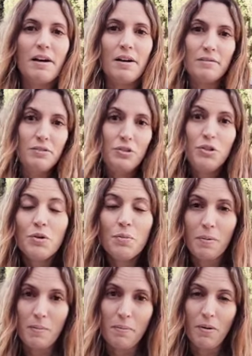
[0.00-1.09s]
new
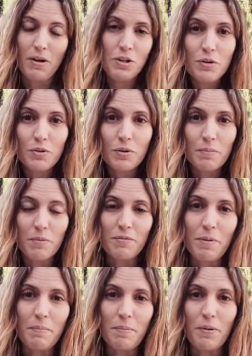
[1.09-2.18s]
people, a new group of
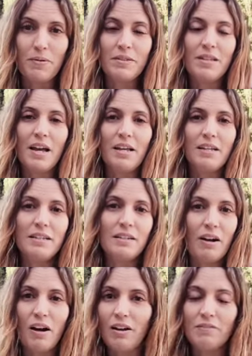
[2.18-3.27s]
people that
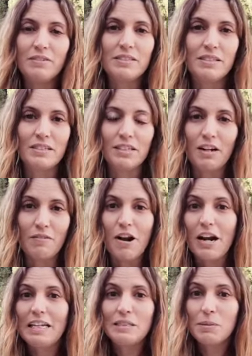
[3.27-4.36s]
all of a sudden are
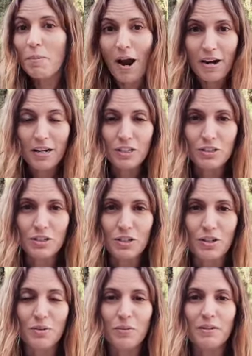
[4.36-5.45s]
very inspiring to
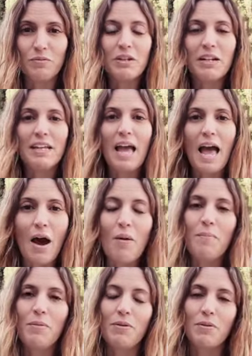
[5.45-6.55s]
you and really
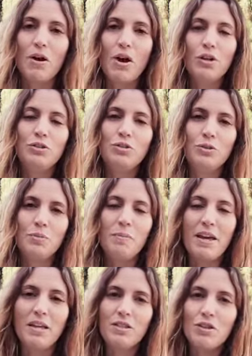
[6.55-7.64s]
help you to
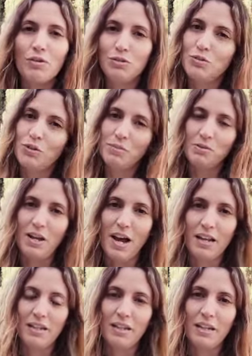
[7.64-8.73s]
make those dreams
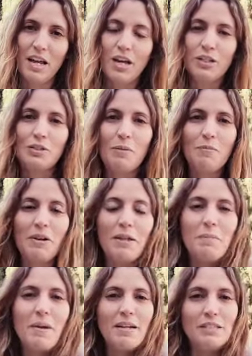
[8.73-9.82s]
reality. So really
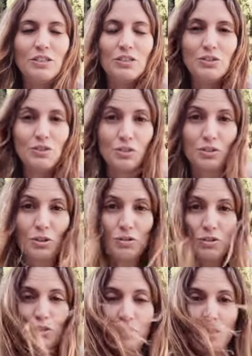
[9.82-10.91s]
pay attention to your
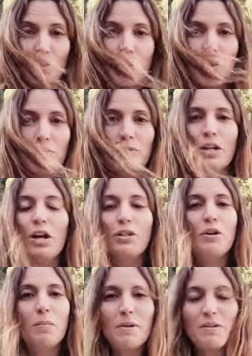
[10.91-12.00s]
social circles.
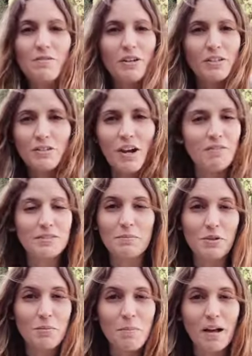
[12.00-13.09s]
Don't be afraid to have some
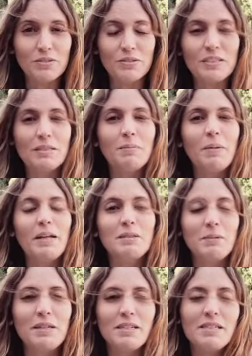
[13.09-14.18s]
new boundaries in place,
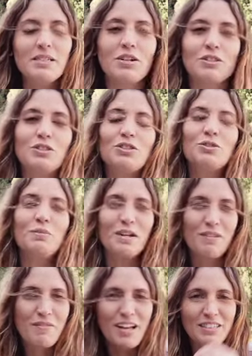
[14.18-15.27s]
because in order to
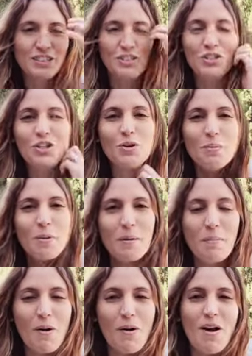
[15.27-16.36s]
manifest new
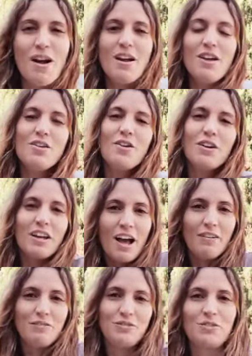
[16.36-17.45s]
people, you're gonna
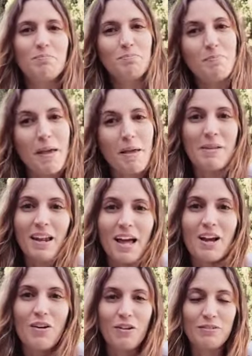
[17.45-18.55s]
have to maybe let
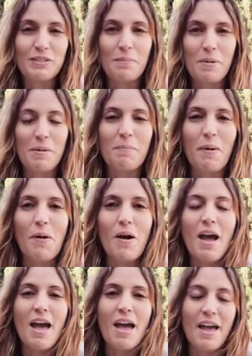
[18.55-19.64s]
go of some people.
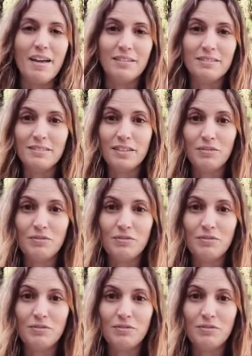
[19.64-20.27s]
And the